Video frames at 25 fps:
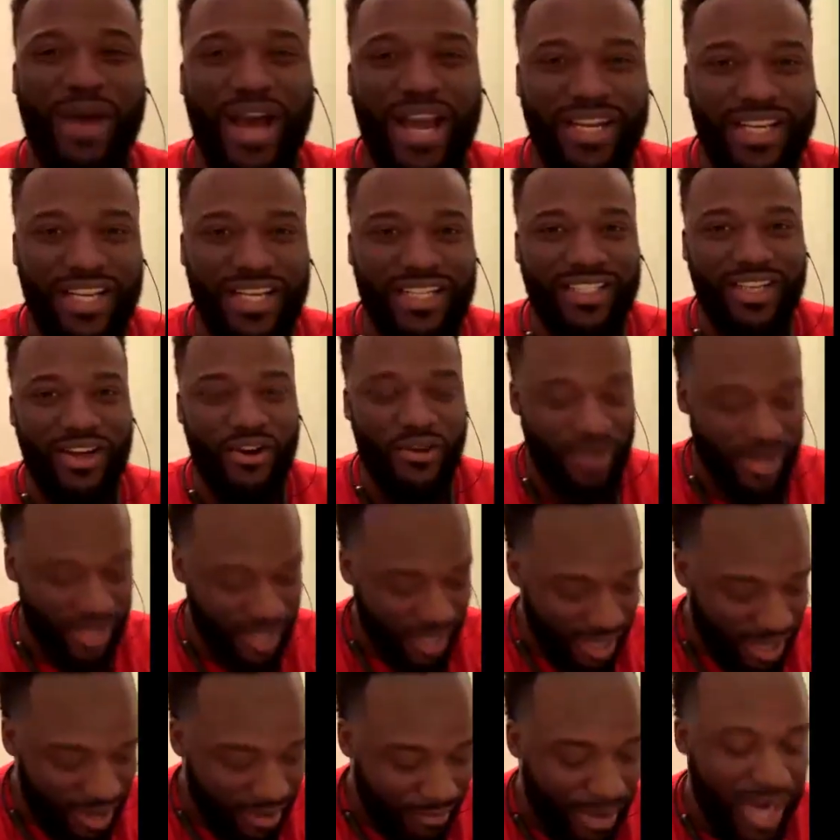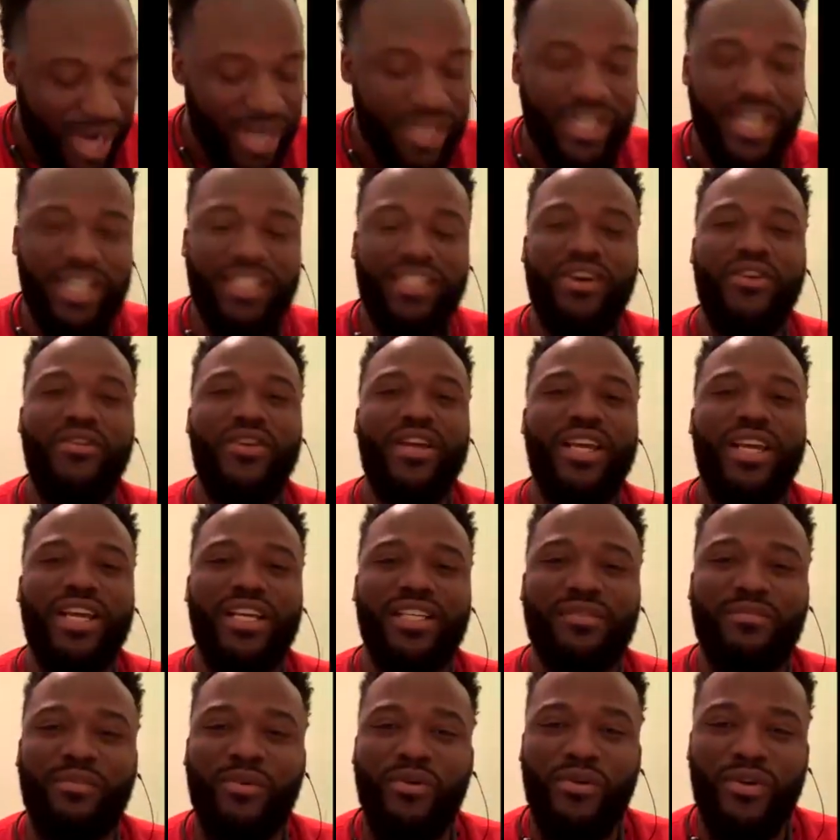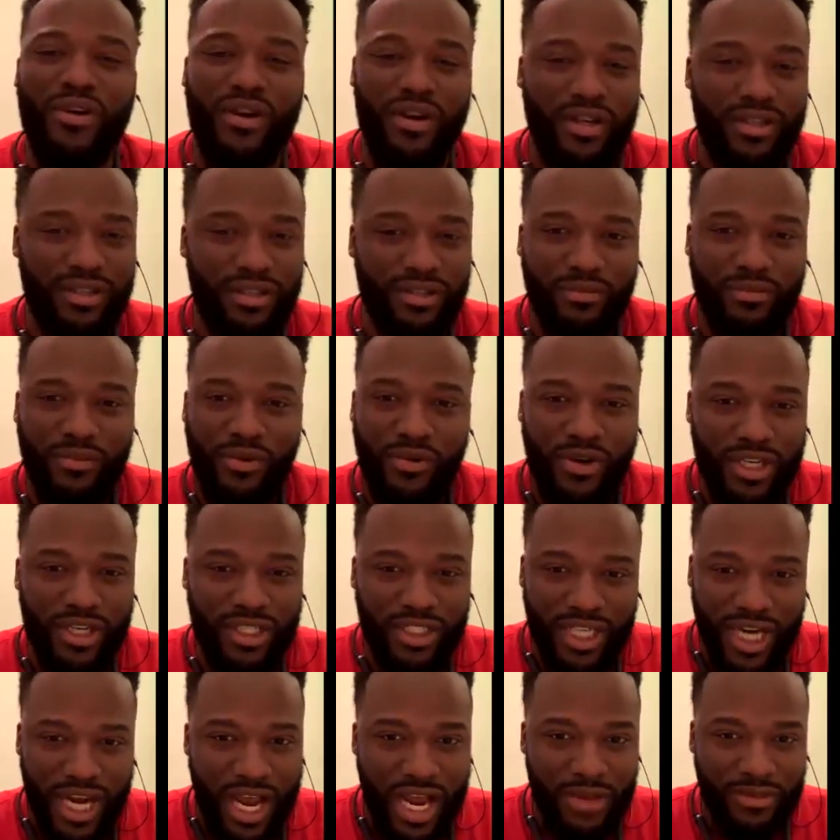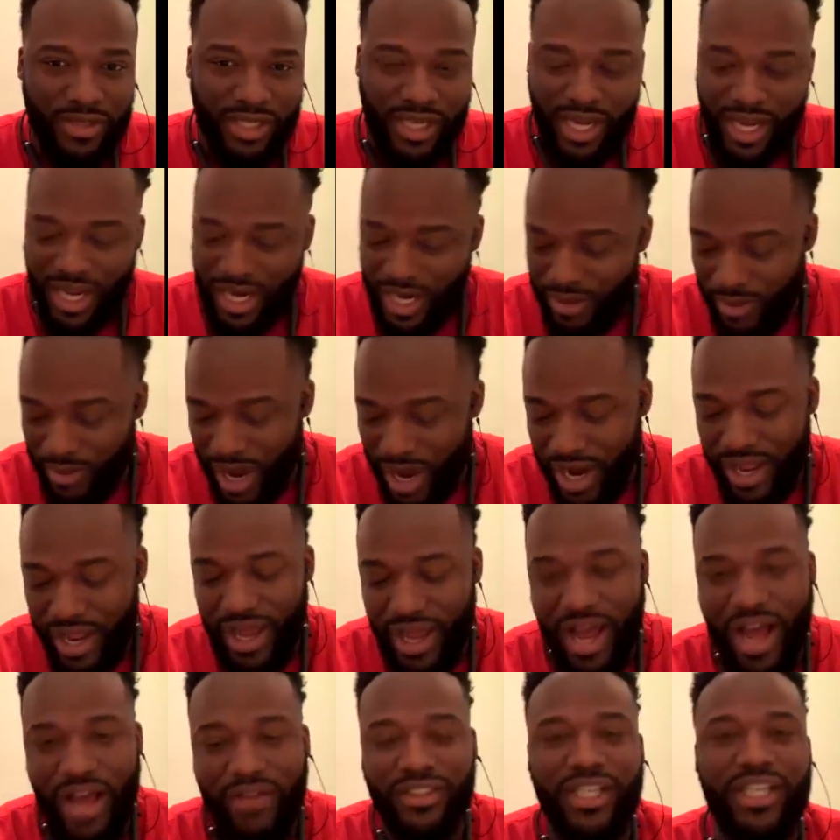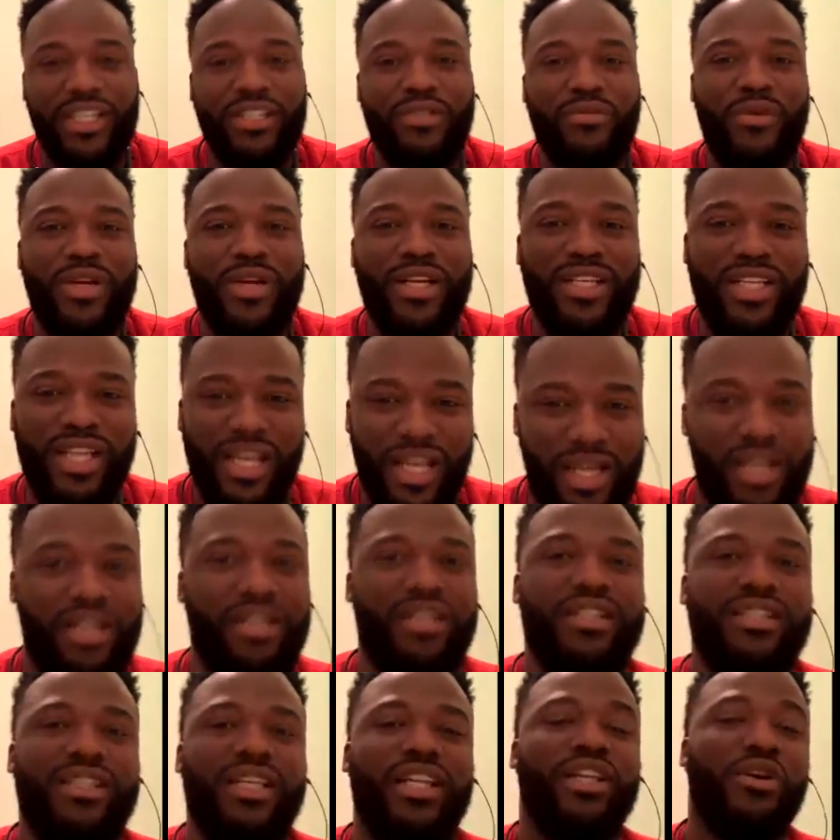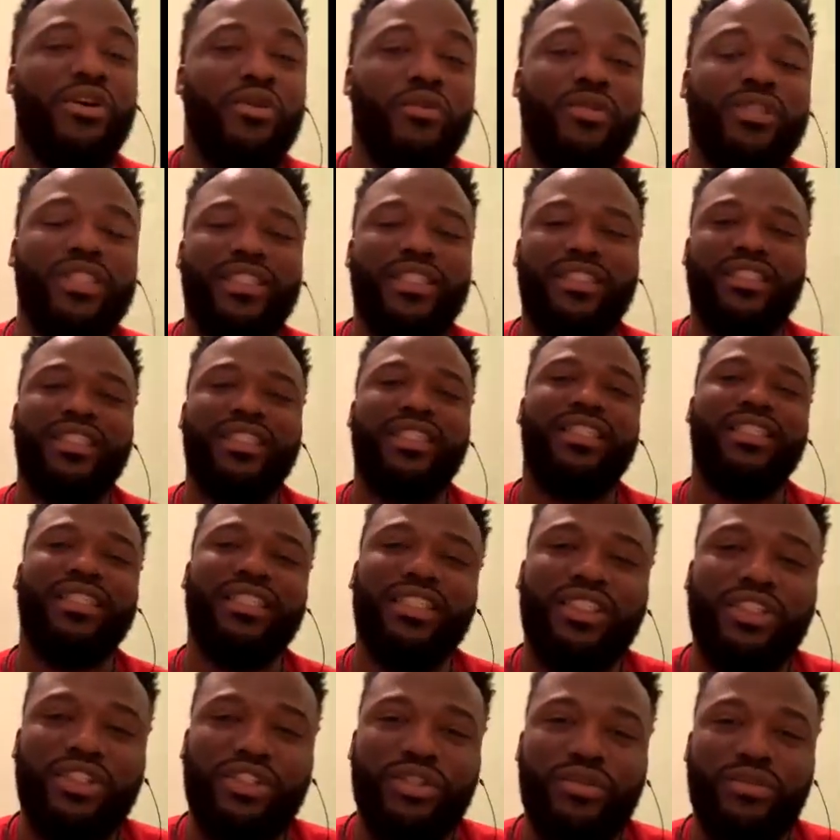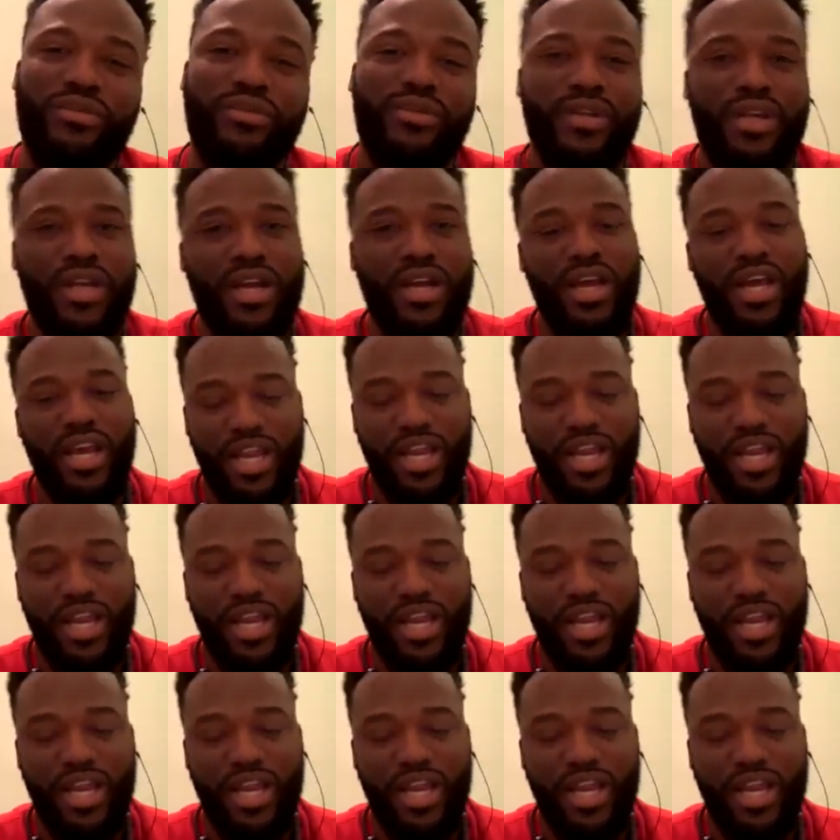Man, Mike D'Antoni gets more jobs than anybody else. It's ridiculous. Losing seasons too.